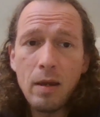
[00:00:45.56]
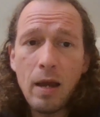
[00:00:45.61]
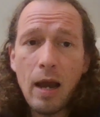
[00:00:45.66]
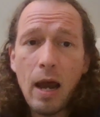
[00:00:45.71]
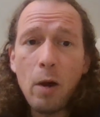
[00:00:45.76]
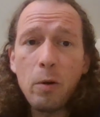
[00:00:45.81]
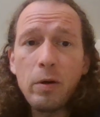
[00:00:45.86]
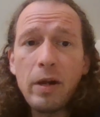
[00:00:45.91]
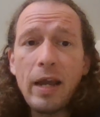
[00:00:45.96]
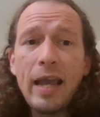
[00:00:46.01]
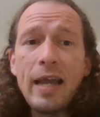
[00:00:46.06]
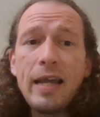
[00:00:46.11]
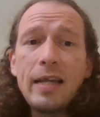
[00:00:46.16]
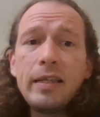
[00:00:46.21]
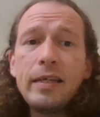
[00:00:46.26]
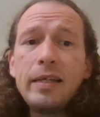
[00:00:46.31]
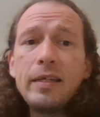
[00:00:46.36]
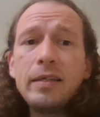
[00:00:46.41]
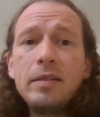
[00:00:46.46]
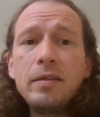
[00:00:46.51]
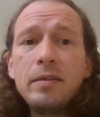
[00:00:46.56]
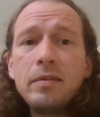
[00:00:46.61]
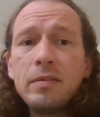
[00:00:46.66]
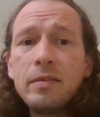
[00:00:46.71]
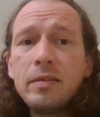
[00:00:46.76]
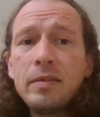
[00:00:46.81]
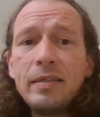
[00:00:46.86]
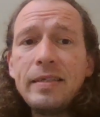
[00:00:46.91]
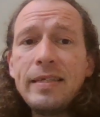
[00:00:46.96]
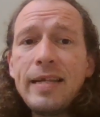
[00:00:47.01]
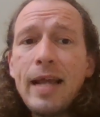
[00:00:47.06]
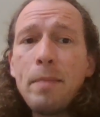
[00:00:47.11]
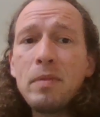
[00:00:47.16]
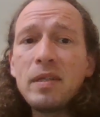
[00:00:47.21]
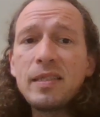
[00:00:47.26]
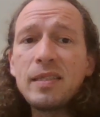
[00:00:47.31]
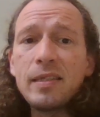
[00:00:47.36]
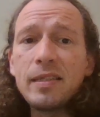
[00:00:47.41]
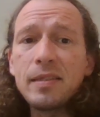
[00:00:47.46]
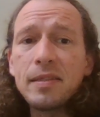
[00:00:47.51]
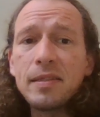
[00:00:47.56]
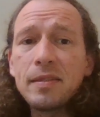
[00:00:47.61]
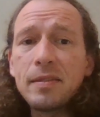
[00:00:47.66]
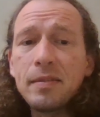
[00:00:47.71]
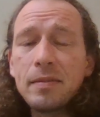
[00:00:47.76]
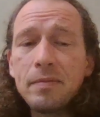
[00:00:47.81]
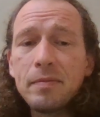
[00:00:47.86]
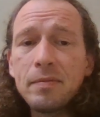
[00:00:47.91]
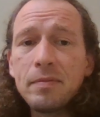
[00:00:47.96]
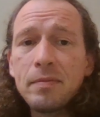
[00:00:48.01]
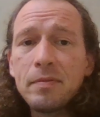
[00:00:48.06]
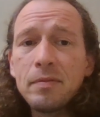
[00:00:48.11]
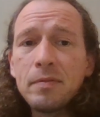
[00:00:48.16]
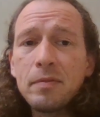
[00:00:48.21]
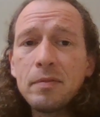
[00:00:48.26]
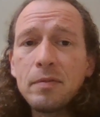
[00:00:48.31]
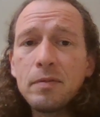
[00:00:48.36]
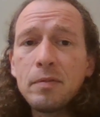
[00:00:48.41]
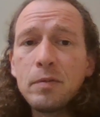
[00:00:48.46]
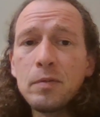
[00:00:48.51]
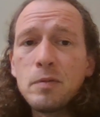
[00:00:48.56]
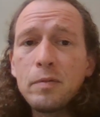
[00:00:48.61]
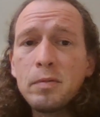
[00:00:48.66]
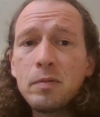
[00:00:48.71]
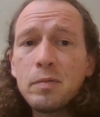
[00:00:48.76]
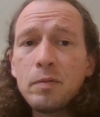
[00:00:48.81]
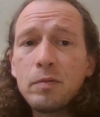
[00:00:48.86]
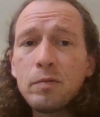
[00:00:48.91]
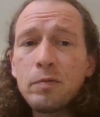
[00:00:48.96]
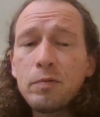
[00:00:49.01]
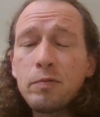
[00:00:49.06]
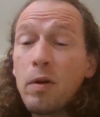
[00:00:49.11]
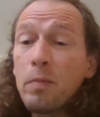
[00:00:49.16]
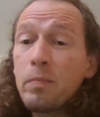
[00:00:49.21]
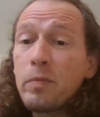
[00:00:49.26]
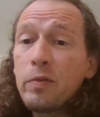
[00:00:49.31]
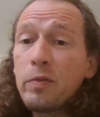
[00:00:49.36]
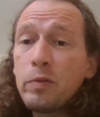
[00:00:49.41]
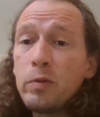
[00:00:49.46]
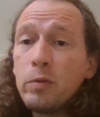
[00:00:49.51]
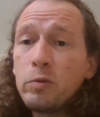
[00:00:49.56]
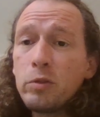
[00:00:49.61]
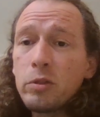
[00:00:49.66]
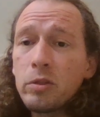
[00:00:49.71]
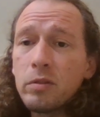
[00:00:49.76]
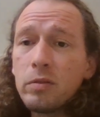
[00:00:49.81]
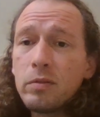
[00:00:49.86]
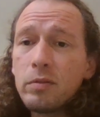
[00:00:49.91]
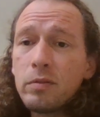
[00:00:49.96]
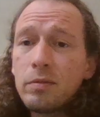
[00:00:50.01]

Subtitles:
our alien nemesis from the future.